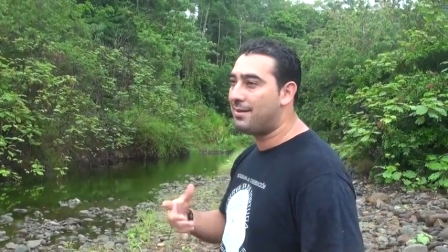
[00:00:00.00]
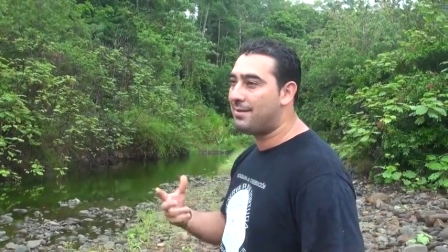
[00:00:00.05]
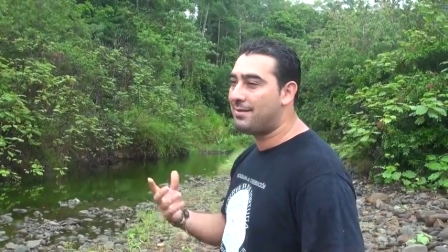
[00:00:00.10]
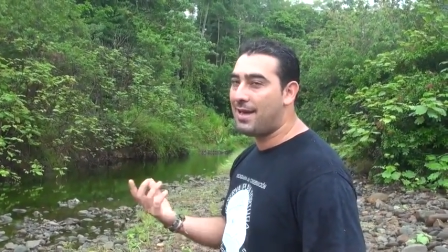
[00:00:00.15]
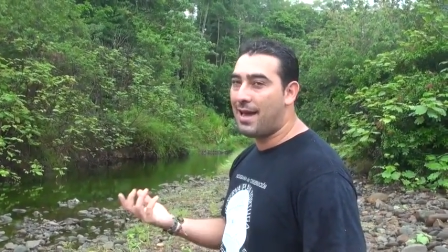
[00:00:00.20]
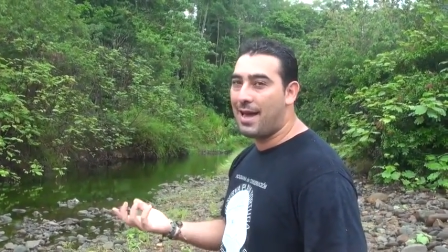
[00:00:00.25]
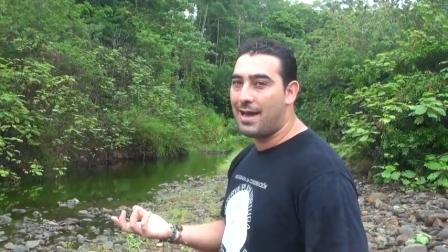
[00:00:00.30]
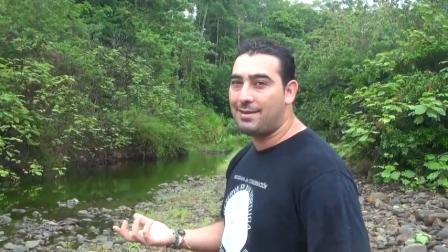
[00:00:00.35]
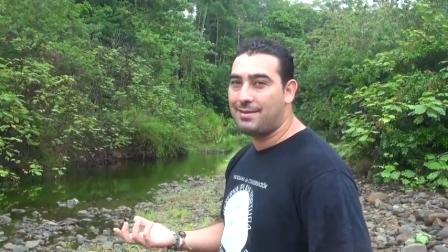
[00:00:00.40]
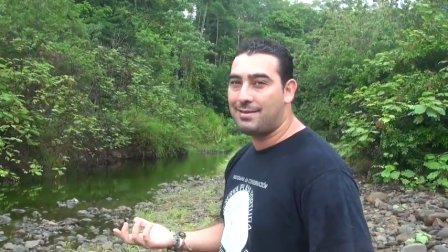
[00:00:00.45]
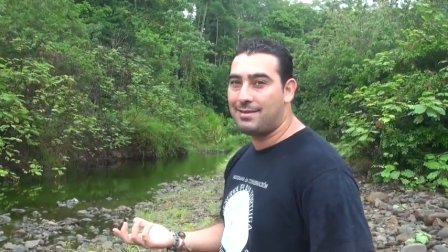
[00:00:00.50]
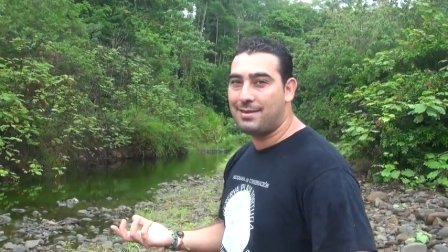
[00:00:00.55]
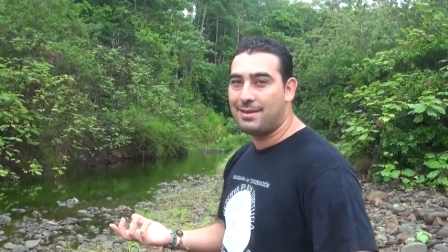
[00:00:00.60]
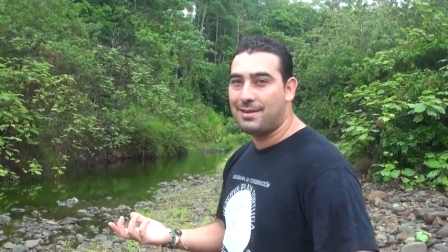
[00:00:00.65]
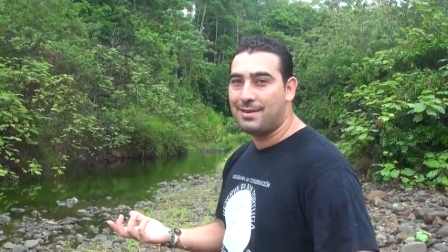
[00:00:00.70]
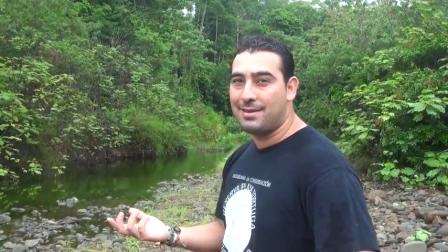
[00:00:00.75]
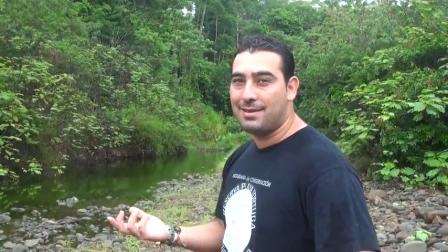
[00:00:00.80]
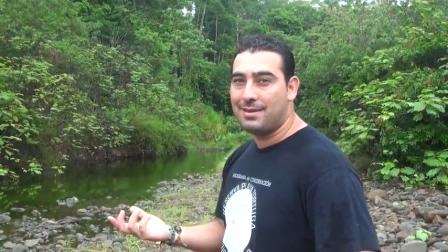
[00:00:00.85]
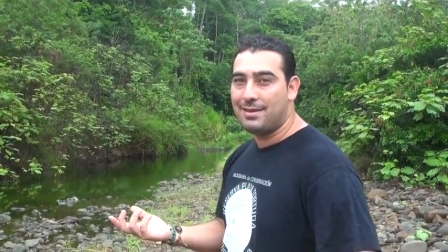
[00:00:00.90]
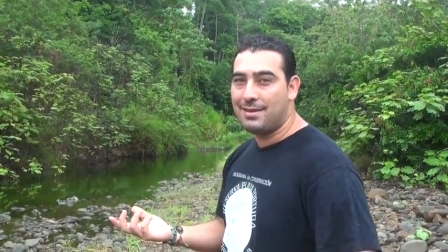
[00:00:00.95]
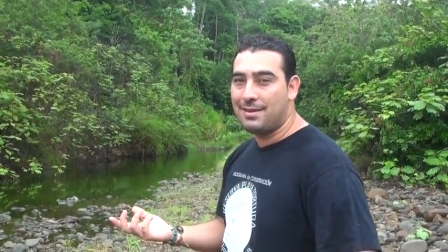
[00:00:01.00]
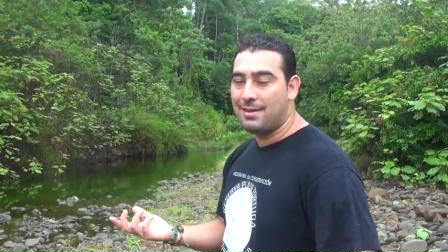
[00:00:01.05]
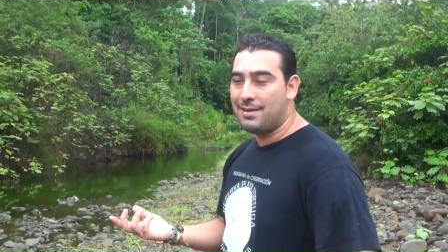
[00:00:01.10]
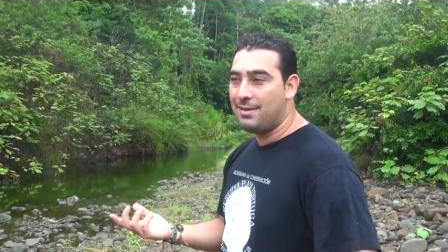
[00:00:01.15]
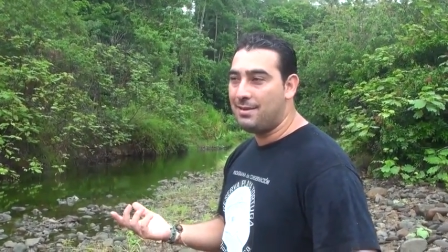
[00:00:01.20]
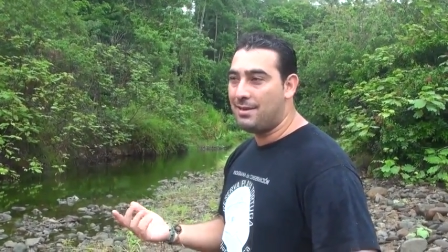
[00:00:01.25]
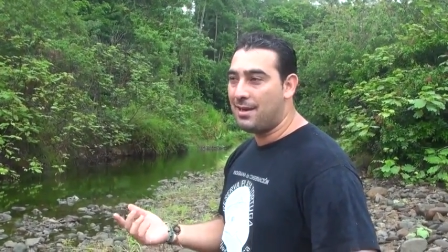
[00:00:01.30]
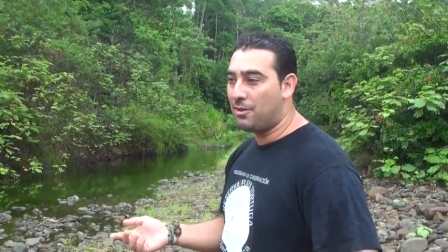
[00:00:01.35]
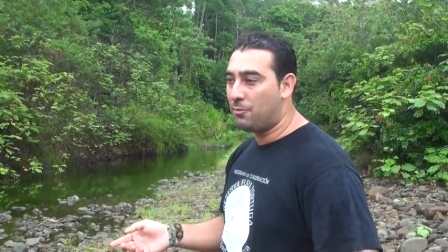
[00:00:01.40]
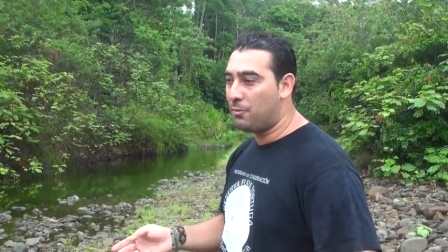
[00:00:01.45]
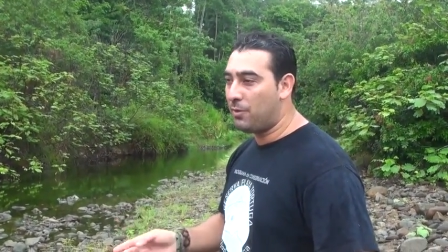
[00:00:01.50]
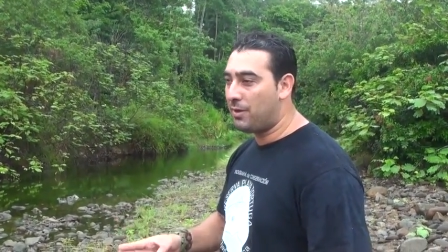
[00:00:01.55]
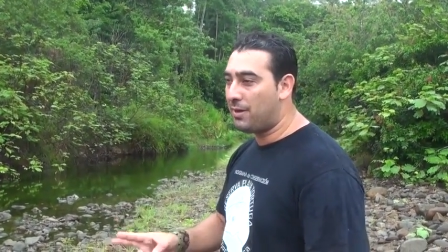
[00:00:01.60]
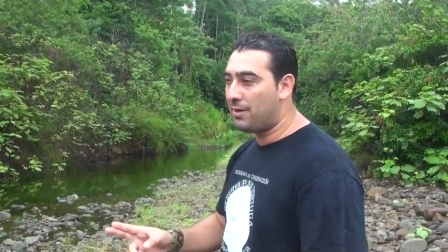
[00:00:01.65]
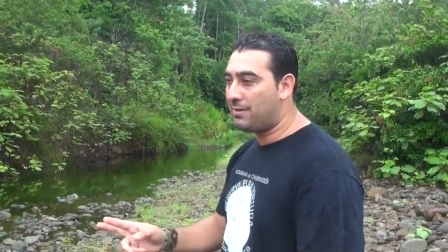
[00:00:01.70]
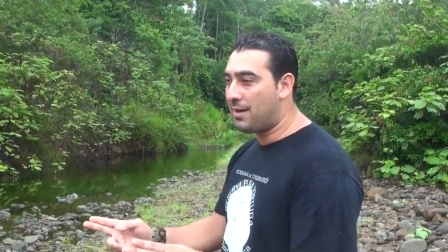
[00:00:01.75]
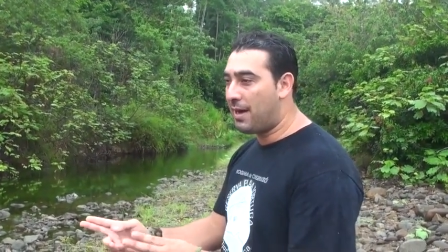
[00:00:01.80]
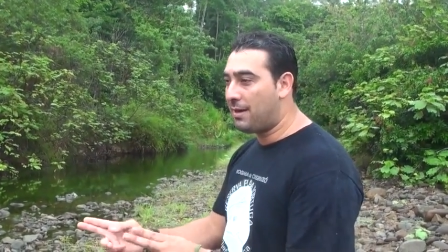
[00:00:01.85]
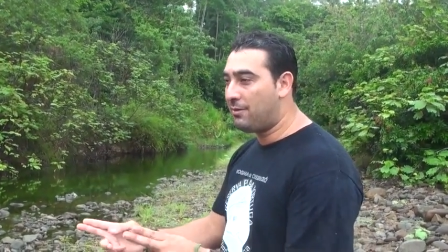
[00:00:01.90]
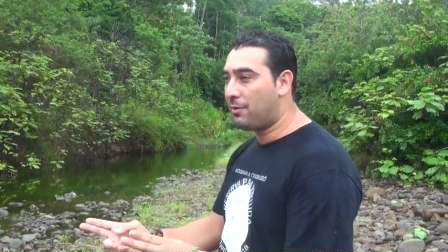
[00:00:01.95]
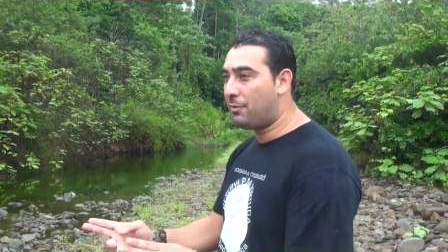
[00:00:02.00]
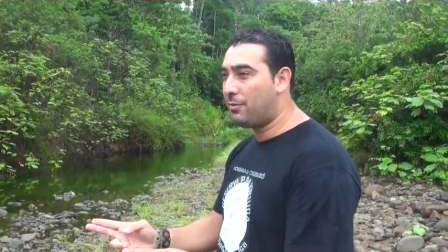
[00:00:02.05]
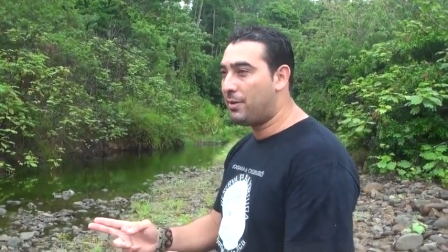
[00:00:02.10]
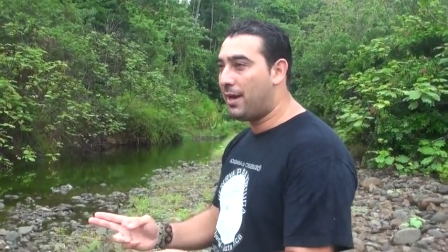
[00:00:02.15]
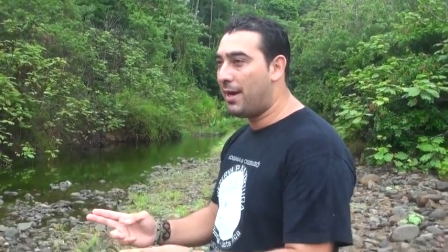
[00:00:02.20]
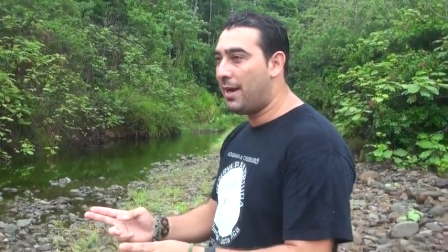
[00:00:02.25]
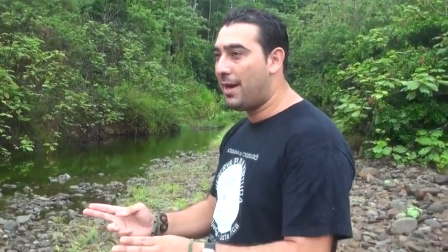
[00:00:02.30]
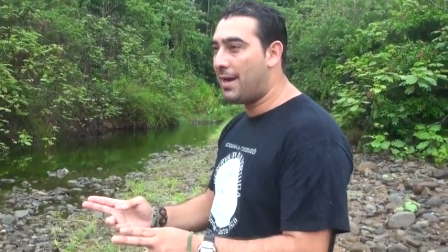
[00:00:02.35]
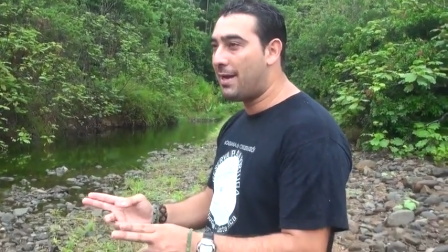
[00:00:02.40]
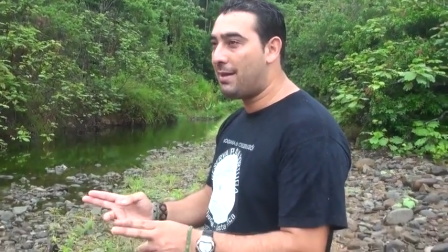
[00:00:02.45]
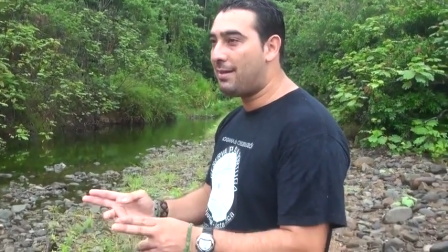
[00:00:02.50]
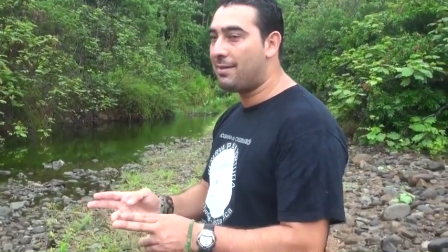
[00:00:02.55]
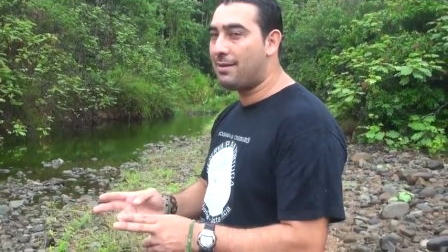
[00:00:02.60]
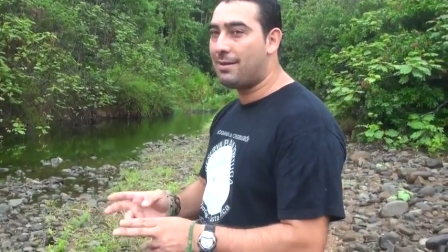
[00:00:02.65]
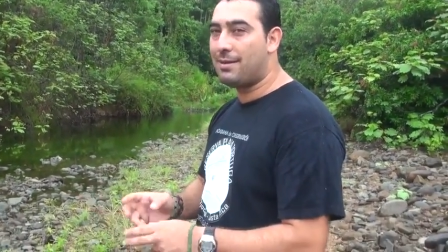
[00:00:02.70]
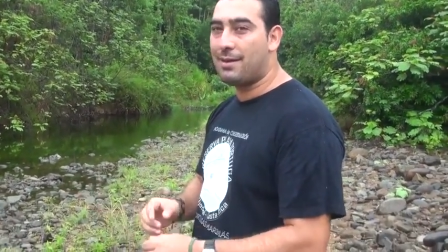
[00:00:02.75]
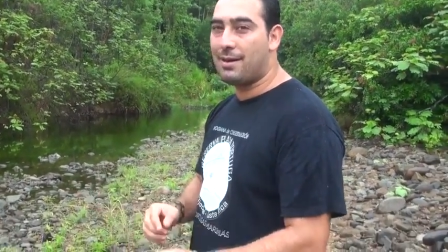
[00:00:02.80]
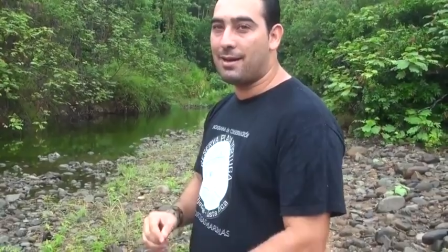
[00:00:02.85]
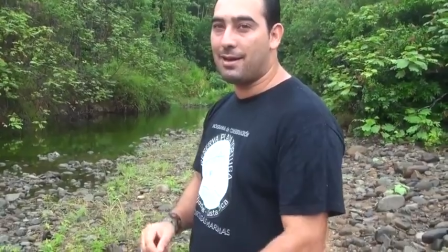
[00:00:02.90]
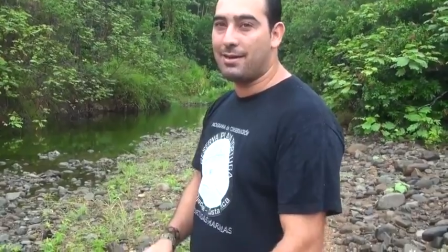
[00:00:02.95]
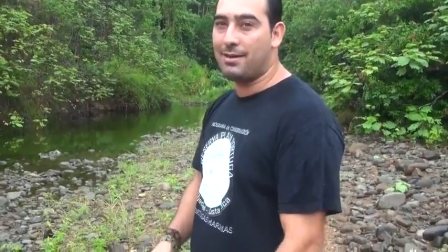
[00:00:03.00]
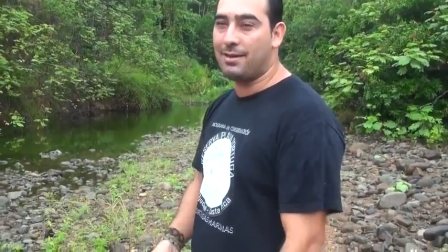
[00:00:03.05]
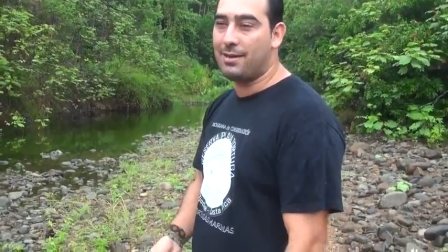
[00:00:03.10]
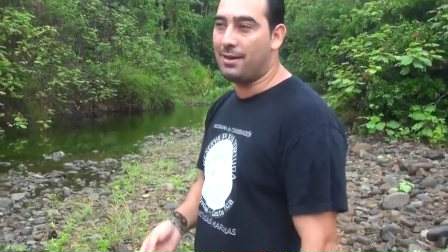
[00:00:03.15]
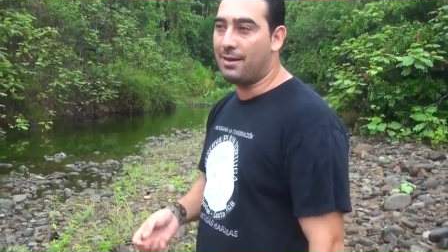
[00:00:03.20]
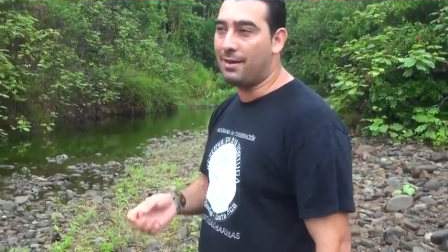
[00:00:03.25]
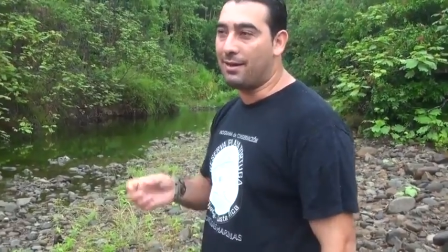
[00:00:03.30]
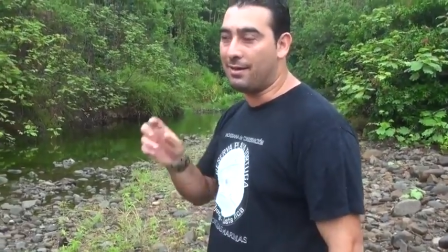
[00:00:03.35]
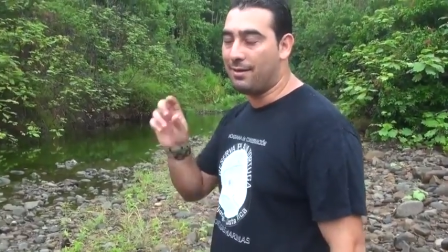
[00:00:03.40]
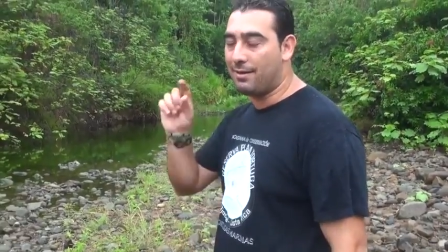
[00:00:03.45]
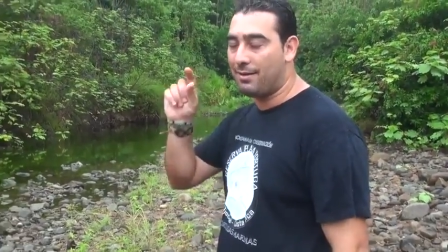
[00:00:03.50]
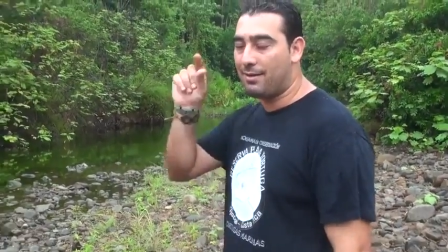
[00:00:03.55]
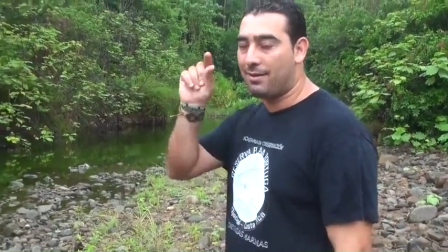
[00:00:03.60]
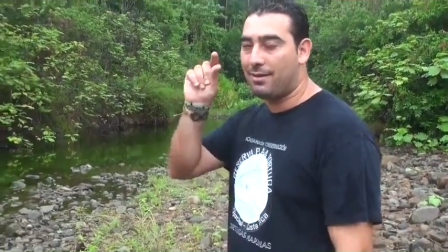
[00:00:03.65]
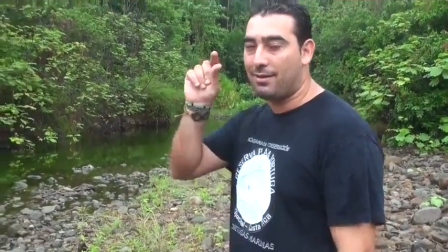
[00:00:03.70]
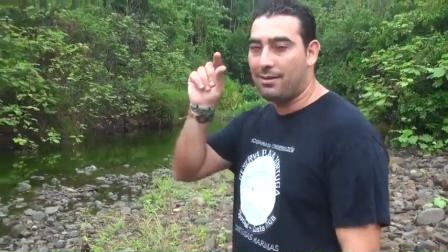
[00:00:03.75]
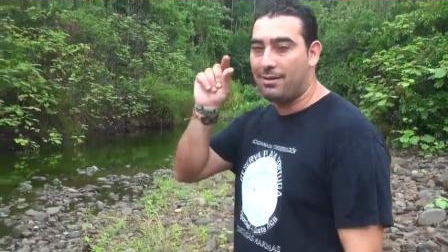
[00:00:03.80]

the size just with the size of the head and the,